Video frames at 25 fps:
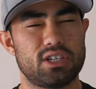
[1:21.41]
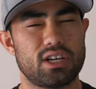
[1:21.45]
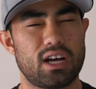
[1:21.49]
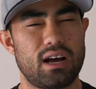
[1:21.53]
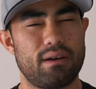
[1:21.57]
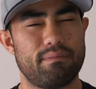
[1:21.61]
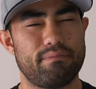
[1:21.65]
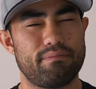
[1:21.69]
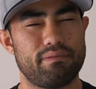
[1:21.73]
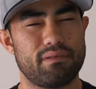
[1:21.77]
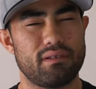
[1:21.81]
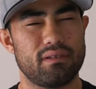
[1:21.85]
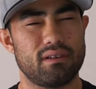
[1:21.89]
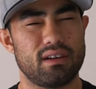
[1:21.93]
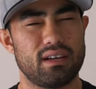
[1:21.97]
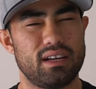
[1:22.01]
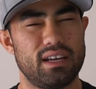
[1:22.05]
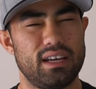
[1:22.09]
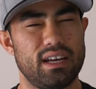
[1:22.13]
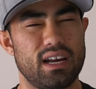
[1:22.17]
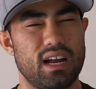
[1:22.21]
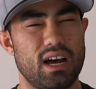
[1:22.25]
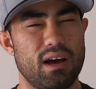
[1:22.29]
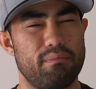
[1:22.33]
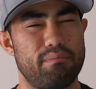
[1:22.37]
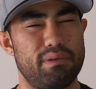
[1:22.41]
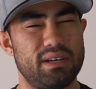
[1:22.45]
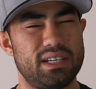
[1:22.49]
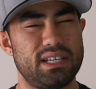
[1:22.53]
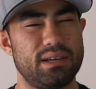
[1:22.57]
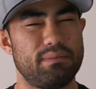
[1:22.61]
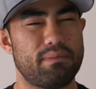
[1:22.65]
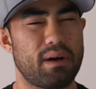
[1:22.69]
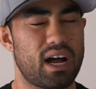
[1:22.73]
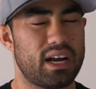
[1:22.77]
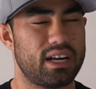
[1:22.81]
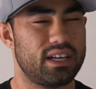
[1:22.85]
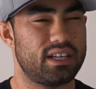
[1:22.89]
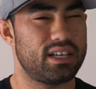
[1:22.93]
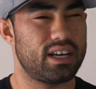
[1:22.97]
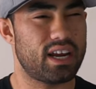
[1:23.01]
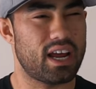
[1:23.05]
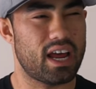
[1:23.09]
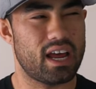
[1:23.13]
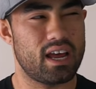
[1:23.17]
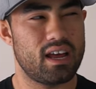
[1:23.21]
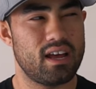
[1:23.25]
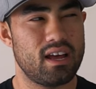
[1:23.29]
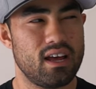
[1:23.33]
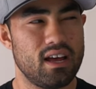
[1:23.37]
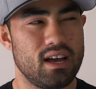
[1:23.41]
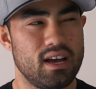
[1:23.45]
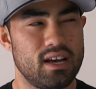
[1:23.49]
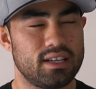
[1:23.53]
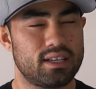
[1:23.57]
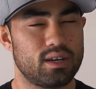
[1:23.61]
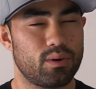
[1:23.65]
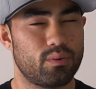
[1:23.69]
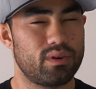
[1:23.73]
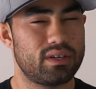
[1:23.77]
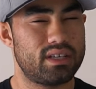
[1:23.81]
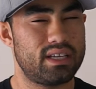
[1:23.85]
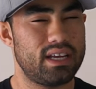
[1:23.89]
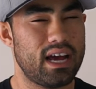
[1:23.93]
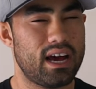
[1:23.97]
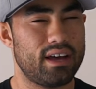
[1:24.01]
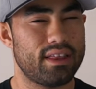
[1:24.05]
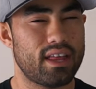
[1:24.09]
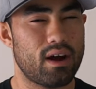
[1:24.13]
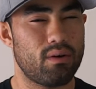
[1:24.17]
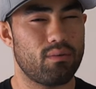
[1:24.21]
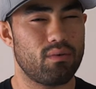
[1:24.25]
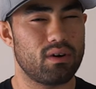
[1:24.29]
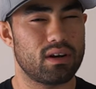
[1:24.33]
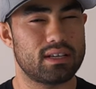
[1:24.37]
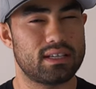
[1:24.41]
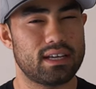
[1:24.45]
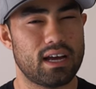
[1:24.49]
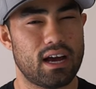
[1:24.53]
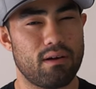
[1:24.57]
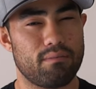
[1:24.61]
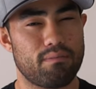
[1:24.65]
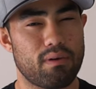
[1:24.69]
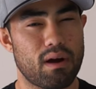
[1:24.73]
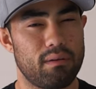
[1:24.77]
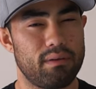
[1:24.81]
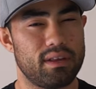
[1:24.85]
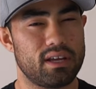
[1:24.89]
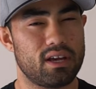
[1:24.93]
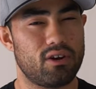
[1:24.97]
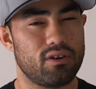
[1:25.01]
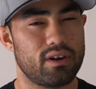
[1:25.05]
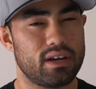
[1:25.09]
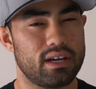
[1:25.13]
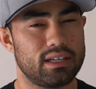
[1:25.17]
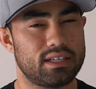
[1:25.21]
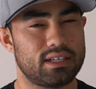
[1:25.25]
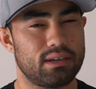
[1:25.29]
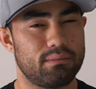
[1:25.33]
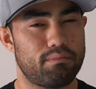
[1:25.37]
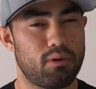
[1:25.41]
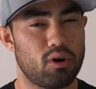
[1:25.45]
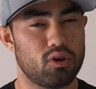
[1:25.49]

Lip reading: shop in BusyBody today. So we'll see how that works out. Probably go get some